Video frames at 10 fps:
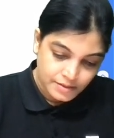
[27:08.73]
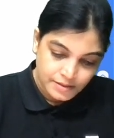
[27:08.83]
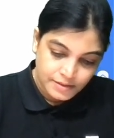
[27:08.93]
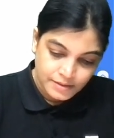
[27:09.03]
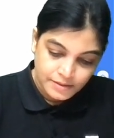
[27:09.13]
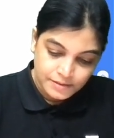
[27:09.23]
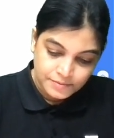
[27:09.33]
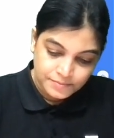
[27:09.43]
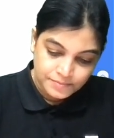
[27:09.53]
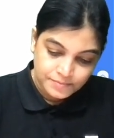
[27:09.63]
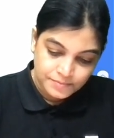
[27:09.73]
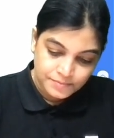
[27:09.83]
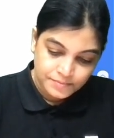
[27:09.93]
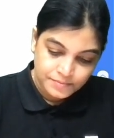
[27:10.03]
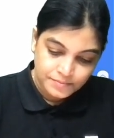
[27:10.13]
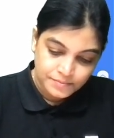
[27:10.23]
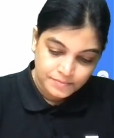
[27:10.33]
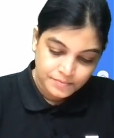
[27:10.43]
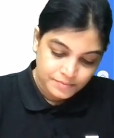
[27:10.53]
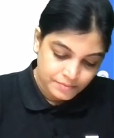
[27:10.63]

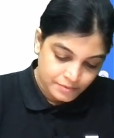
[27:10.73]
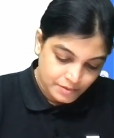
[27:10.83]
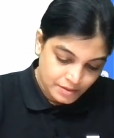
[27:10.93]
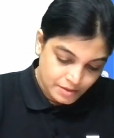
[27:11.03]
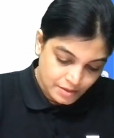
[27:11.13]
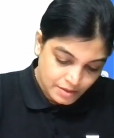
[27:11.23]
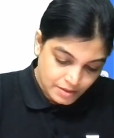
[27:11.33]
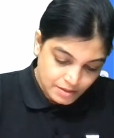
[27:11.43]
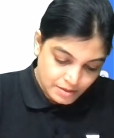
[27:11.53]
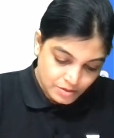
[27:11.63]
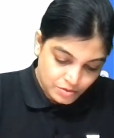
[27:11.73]
(silence)